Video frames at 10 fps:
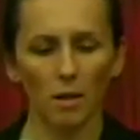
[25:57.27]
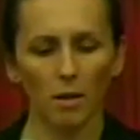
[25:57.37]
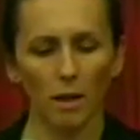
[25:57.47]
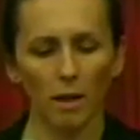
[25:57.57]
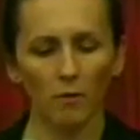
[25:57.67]

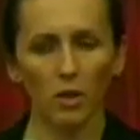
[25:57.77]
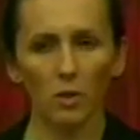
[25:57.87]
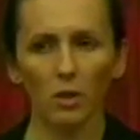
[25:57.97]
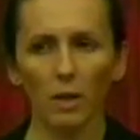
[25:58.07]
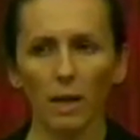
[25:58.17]
that have
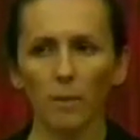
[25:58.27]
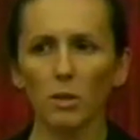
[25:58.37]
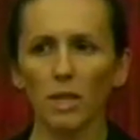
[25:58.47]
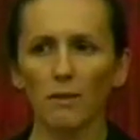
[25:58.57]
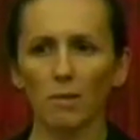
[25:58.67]
shown that
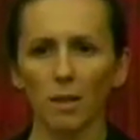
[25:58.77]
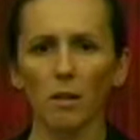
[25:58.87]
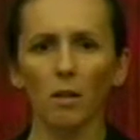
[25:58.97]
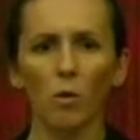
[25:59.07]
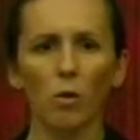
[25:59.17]
cameras have
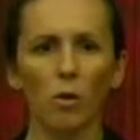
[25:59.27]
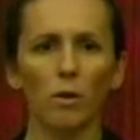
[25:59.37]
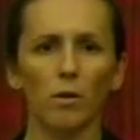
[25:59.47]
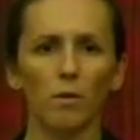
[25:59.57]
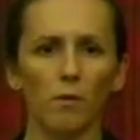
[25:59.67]
little
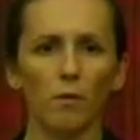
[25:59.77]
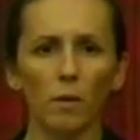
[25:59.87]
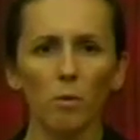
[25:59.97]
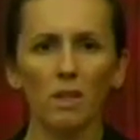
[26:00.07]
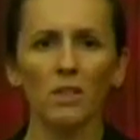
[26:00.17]
or
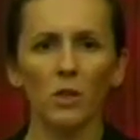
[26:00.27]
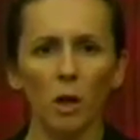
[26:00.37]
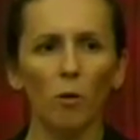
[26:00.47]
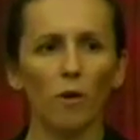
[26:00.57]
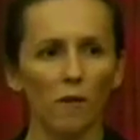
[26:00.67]
frequently
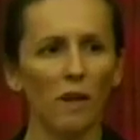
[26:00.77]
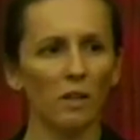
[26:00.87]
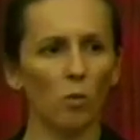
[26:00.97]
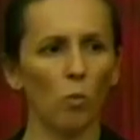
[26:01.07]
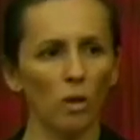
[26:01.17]
no
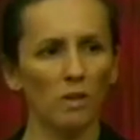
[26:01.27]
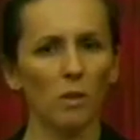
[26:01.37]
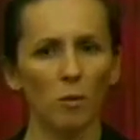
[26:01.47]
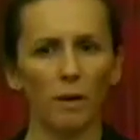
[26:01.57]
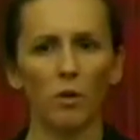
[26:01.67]
effect
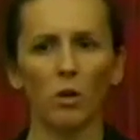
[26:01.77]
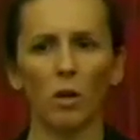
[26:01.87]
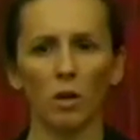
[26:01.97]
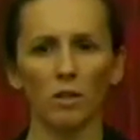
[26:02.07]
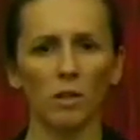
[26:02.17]
whatsoever
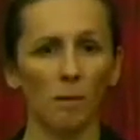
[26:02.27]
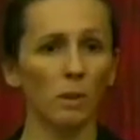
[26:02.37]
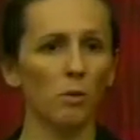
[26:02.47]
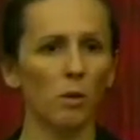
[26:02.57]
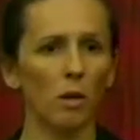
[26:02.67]
on
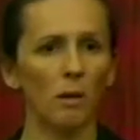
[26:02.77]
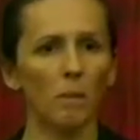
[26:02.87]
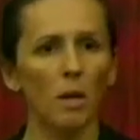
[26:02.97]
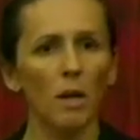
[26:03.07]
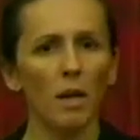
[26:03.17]
stopping crime.
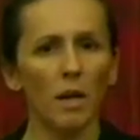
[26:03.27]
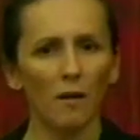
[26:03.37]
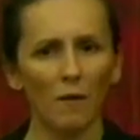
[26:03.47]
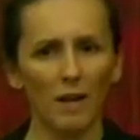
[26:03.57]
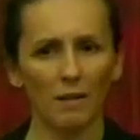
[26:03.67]
In
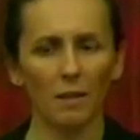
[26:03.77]
fact, the